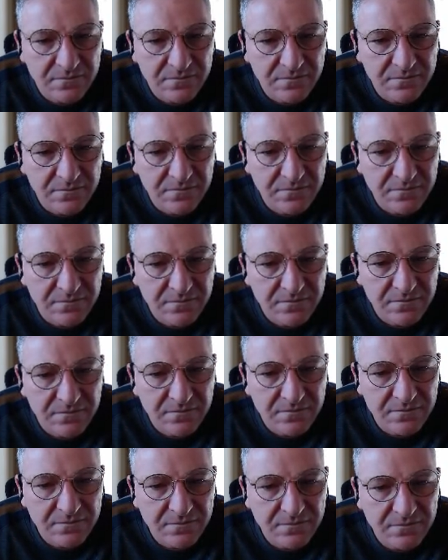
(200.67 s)

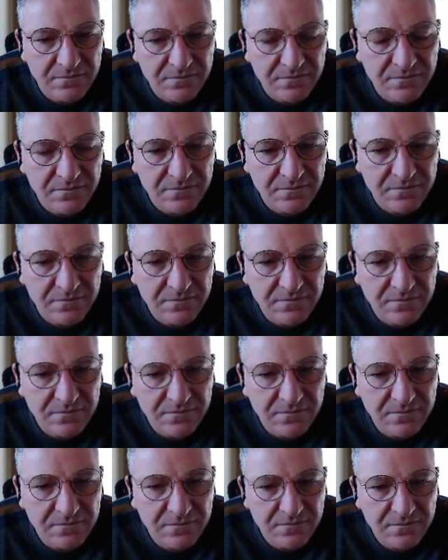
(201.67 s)

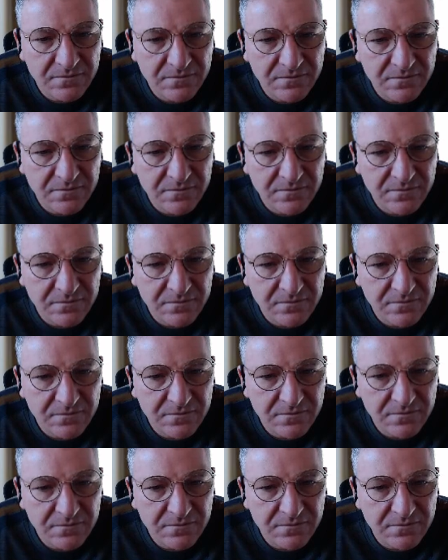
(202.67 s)

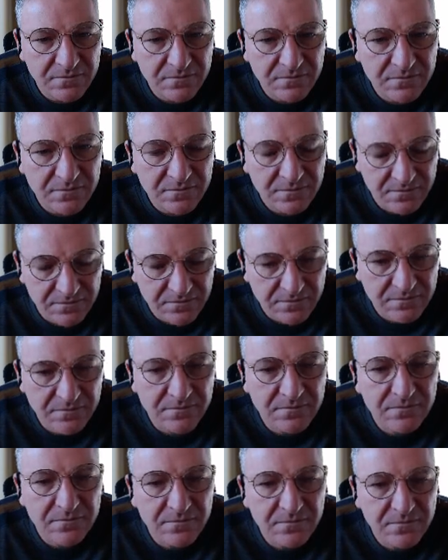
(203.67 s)

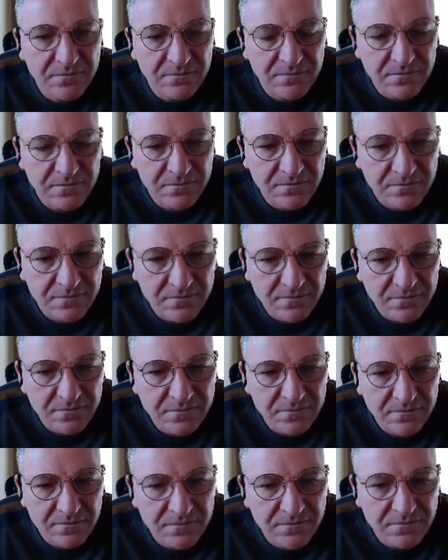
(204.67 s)

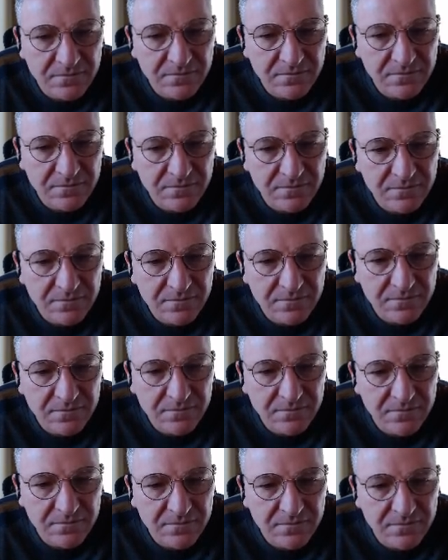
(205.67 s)

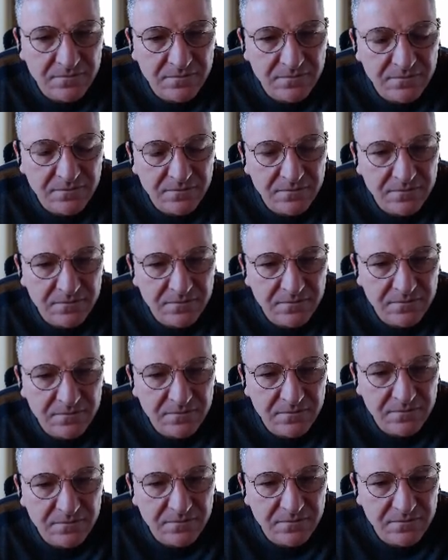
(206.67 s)

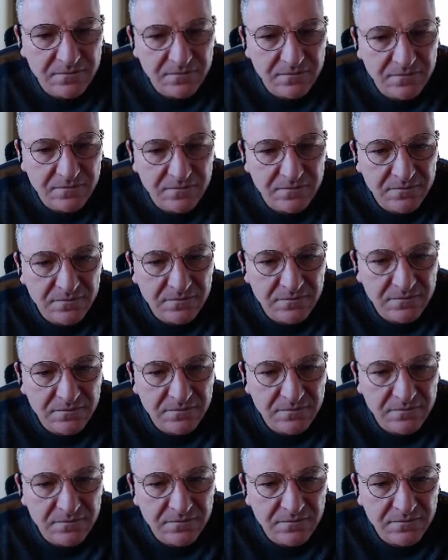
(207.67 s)
No words are spoken by the person on screen.